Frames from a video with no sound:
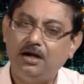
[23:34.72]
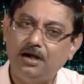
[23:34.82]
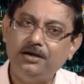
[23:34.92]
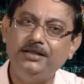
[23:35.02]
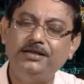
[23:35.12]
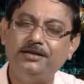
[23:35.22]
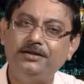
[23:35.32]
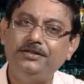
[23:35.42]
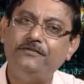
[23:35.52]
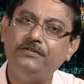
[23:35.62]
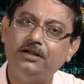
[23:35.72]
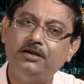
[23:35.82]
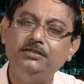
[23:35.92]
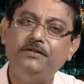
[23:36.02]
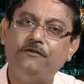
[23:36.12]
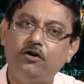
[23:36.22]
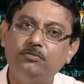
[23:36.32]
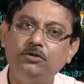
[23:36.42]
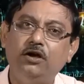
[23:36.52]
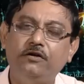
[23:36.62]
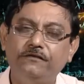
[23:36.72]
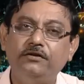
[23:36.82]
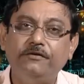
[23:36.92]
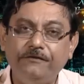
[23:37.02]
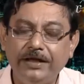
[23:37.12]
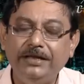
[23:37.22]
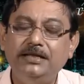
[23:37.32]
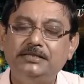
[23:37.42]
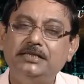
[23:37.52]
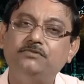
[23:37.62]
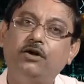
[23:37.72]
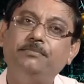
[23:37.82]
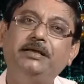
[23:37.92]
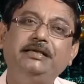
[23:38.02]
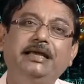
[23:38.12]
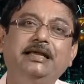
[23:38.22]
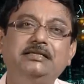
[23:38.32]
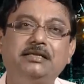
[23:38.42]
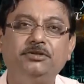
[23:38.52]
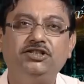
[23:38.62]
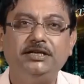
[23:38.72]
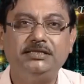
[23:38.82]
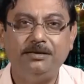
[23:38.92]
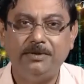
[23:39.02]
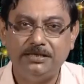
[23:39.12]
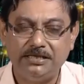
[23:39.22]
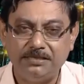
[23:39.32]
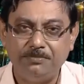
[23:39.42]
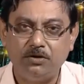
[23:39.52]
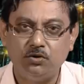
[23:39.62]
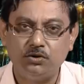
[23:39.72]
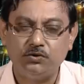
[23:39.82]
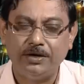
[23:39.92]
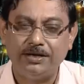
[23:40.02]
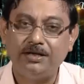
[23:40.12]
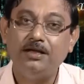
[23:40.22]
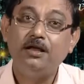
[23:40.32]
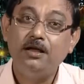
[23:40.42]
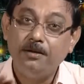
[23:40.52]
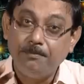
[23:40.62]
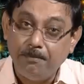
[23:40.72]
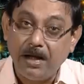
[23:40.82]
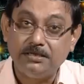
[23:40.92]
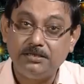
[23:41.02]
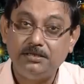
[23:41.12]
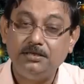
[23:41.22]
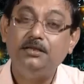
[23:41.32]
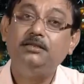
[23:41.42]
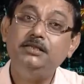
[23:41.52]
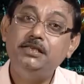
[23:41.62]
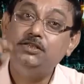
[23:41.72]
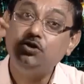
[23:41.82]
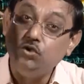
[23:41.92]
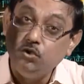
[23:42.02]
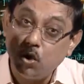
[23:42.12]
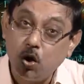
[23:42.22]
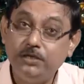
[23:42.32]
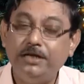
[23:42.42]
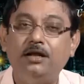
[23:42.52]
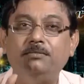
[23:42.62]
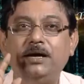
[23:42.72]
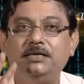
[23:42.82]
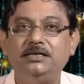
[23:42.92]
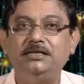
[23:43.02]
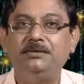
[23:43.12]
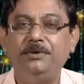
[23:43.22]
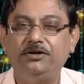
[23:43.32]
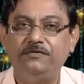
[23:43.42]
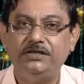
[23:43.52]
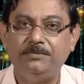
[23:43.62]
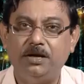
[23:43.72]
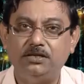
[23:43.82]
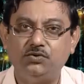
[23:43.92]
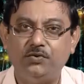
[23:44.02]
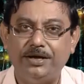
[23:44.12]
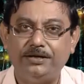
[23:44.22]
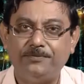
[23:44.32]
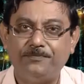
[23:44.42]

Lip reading: Earlier, you have learned the formula of variance as 1 by n summation xi minus x bar whole square. But this is not an unbiased estimator of sigma square.